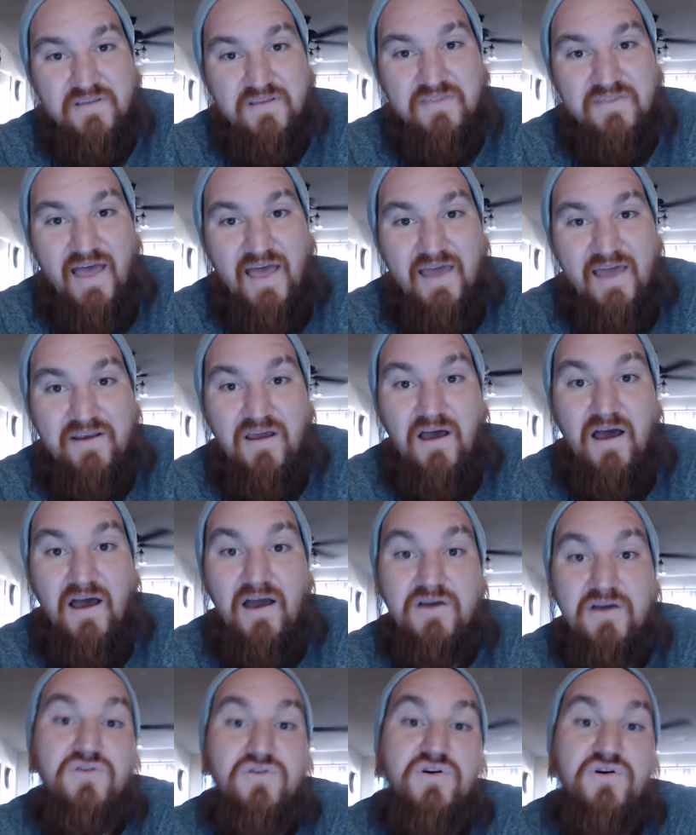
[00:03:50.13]
that
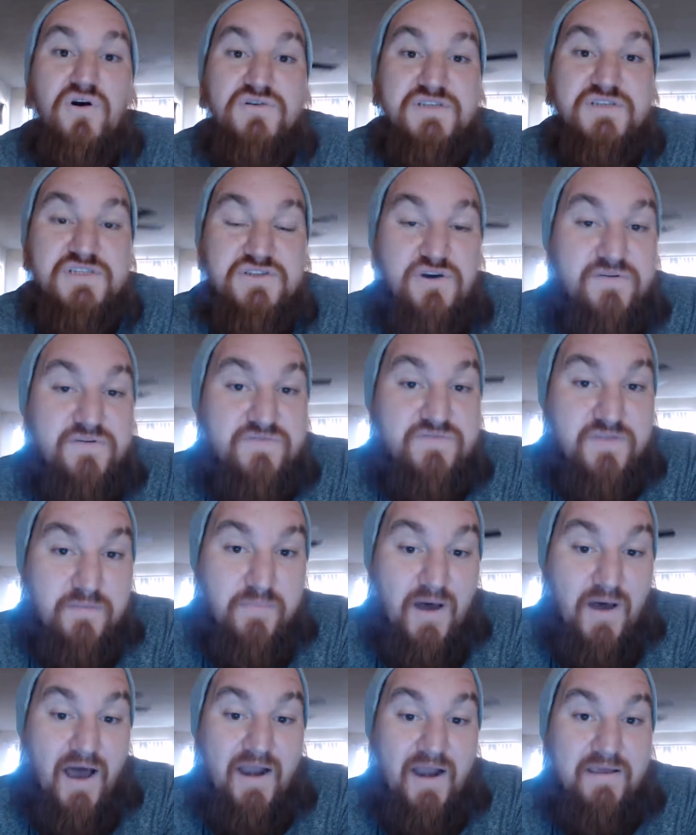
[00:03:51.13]
uh, glucose is good for the
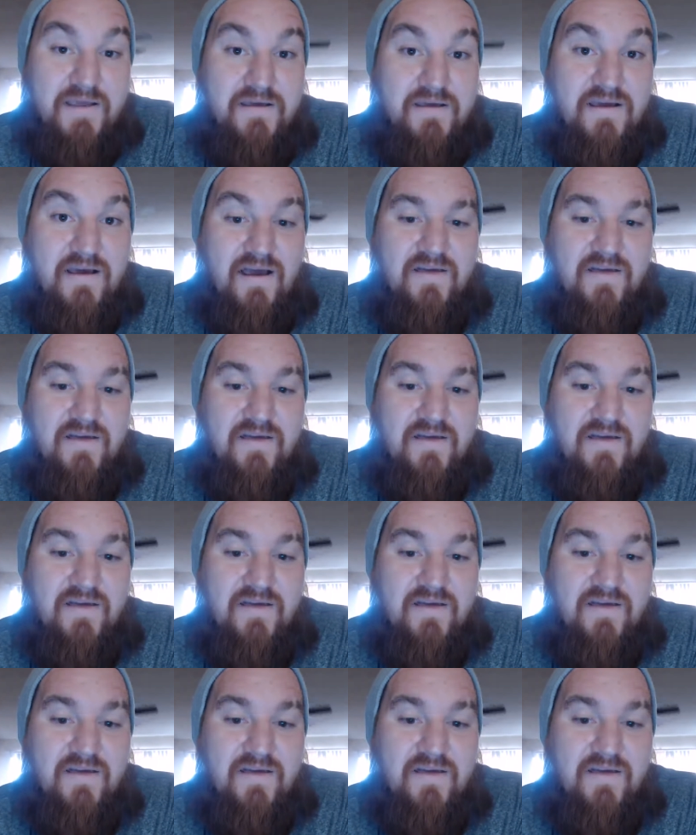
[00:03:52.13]
body.